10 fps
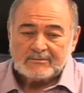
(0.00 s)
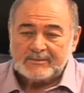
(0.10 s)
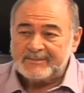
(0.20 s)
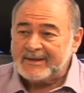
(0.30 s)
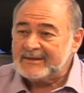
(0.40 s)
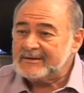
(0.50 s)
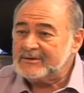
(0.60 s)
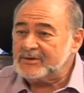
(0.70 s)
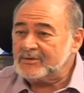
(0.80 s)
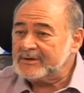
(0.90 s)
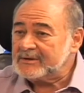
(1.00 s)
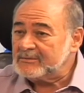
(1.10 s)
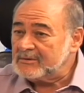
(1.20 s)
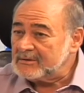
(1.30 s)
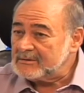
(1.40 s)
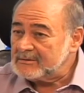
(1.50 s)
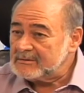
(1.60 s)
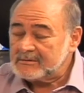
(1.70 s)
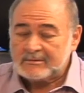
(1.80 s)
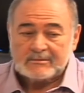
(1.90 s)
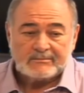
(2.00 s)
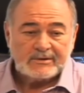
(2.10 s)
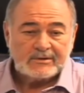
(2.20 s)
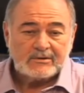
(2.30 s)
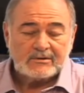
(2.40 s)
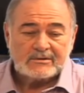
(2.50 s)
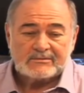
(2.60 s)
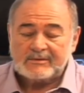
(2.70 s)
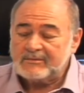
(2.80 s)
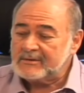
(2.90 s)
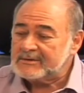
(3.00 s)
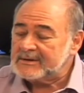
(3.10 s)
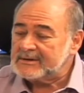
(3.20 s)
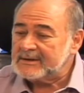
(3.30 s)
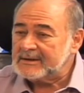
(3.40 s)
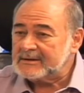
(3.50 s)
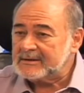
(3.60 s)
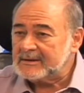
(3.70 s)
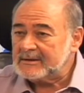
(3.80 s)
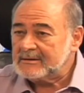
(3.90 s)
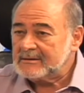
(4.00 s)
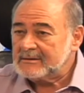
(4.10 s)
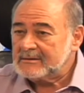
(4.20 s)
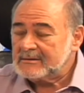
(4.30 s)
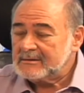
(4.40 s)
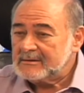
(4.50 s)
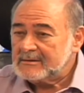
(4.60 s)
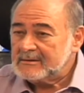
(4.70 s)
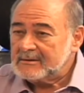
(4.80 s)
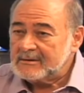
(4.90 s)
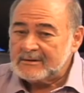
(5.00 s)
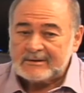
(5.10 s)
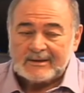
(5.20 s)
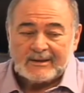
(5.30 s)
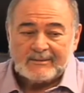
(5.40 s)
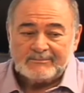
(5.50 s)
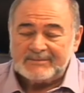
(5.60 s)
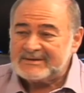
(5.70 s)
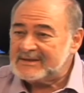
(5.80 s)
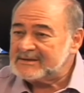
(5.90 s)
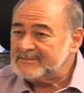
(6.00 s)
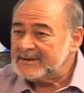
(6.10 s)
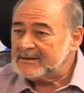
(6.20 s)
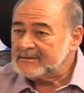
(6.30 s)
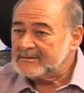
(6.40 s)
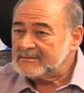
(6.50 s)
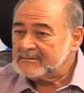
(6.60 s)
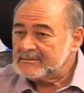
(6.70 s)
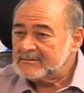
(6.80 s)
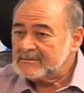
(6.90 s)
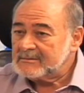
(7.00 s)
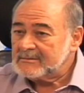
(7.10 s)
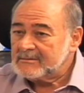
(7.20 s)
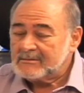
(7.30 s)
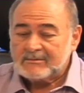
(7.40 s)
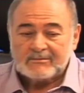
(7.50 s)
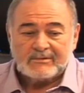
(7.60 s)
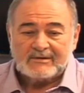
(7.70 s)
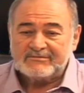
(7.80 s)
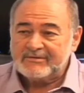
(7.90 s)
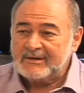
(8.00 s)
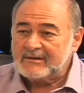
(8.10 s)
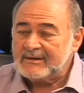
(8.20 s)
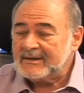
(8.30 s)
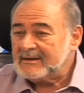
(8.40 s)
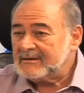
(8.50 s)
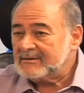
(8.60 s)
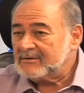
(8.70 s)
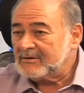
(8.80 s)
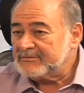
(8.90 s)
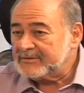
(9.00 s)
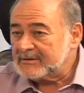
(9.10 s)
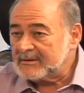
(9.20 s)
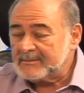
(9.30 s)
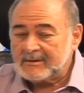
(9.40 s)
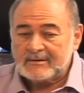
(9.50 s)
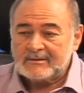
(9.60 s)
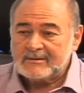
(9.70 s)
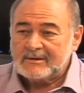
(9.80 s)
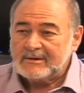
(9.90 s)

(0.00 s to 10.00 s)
We paid during the war because we wanted that the businessmen will feel comfortable.